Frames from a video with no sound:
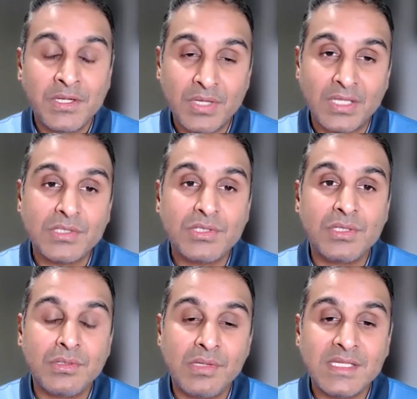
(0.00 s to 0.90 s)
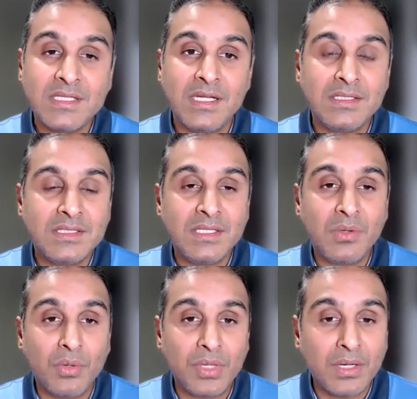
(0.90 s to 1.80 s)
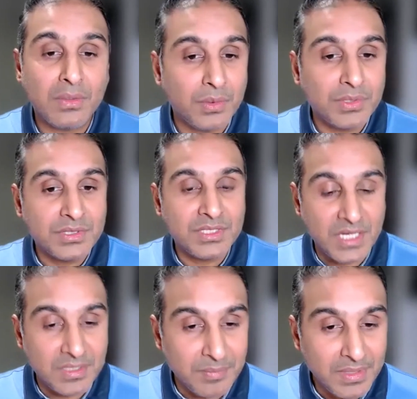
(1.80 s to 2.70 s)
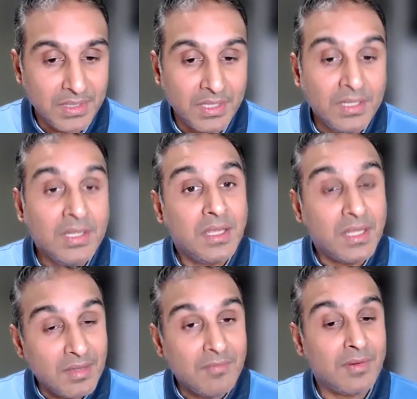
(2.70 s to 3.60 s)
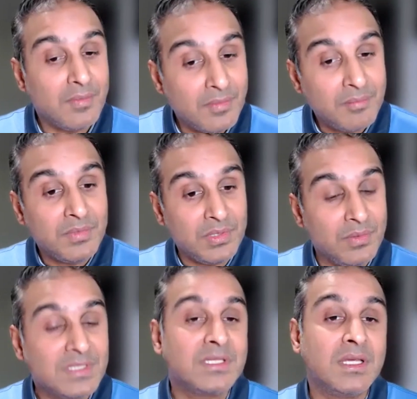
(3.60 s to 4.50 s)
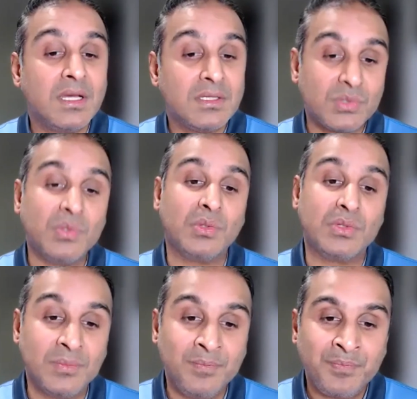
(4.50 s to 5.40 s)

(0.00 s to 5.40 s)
Transition to residency, quote unquote, statement came from US schools.